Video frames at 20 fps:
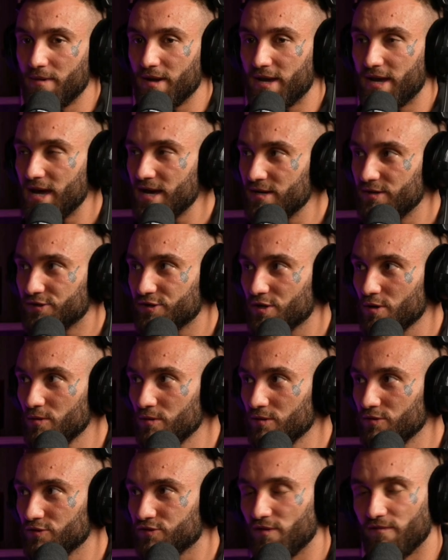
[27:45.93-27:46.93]
me gay at
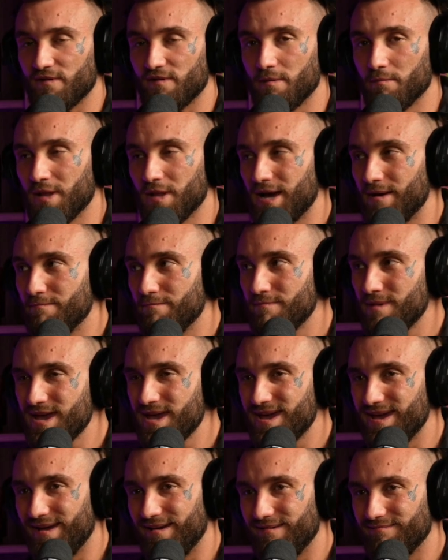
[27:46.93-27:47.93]
school and stuff, and I'm like,
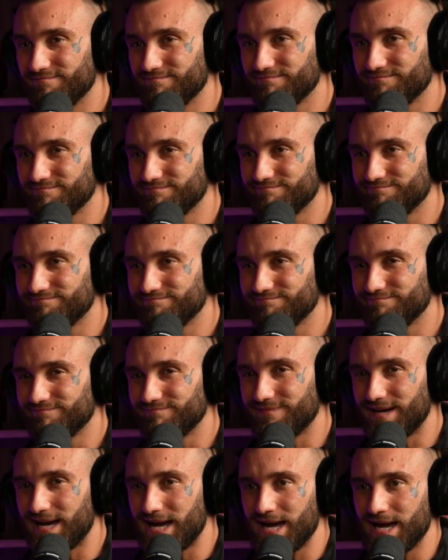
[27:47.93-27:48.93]
mate,
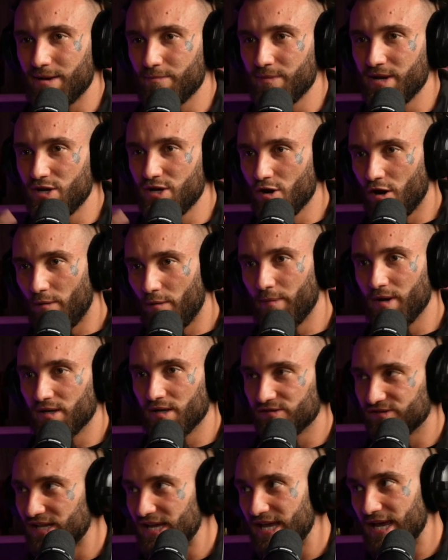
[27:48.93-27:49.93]
I'm in your
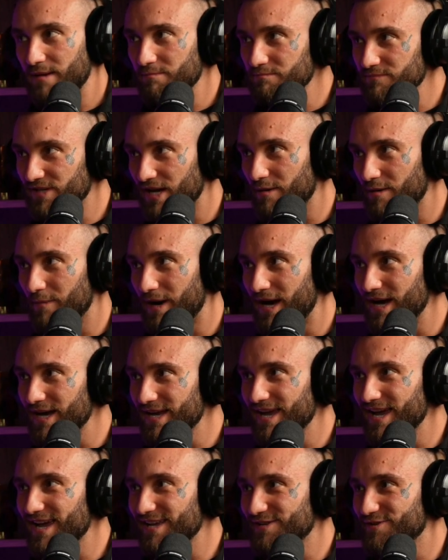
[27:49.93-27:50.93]
bird's DMs. How am I
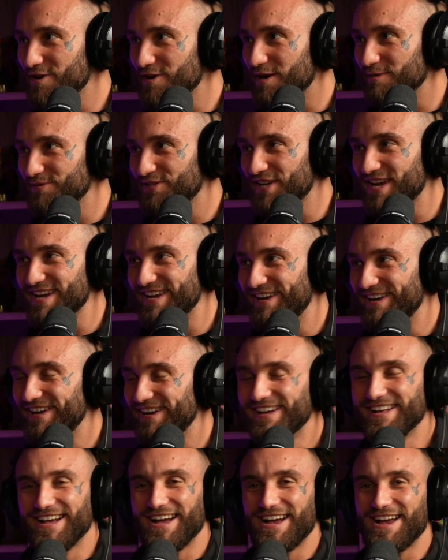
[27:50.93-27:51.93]
gay? Do you know what I'm saying?
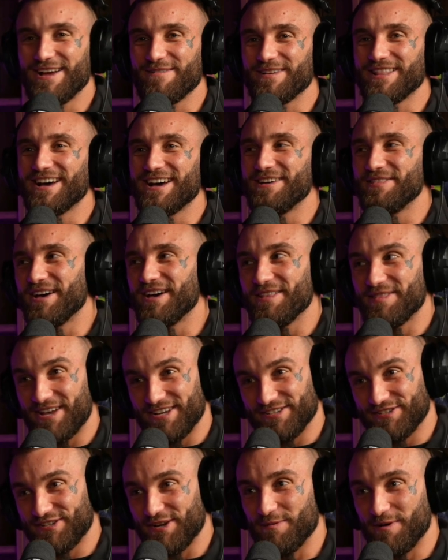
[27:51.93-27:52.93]
It was like,
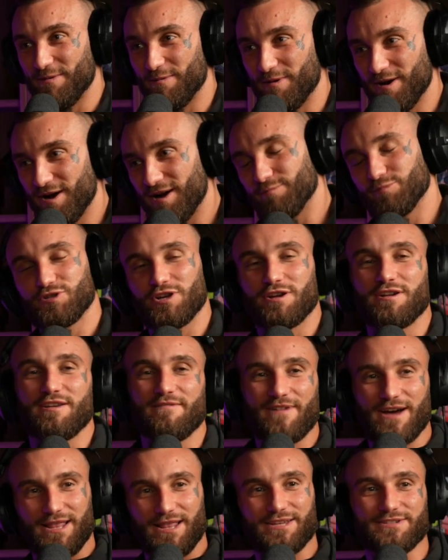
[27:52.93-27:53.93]
that's how it was. I'm sorry
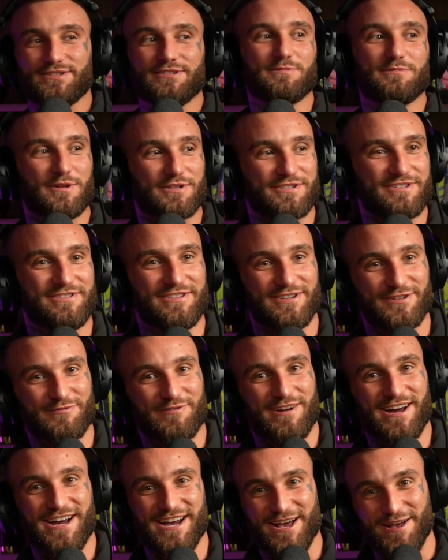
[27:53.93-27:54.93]
if our lass is watching this,
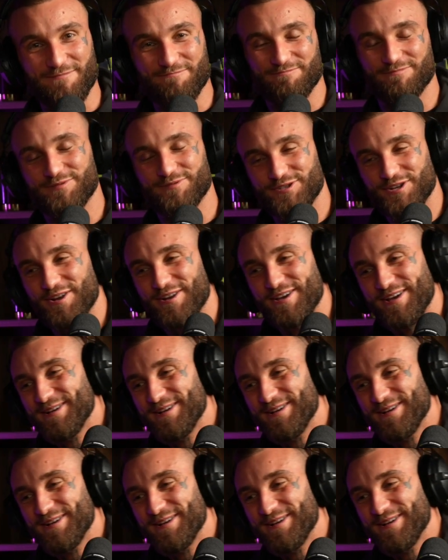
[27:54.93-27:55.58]
right? I'm sorry.